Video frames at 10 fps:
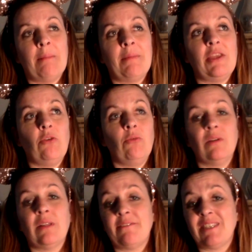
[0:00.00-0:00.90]
you
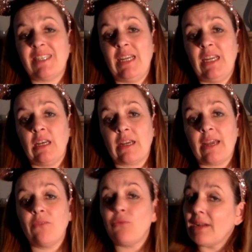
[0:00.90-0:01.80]
will have seen
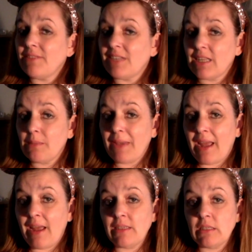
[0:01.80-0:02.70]
kind of what I've done in the
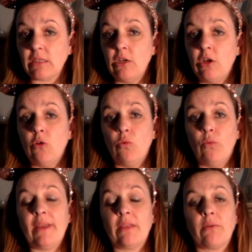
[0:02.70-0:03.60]
past
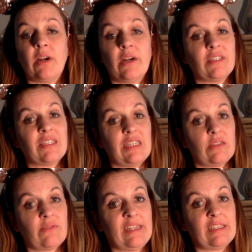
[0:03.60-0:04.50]
with regards to
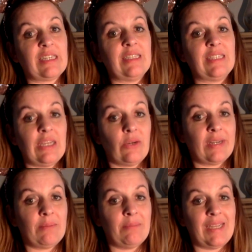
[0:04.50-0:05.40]
these felt and
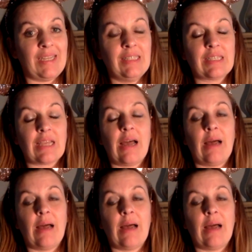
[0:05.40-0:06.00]
sequin and beads,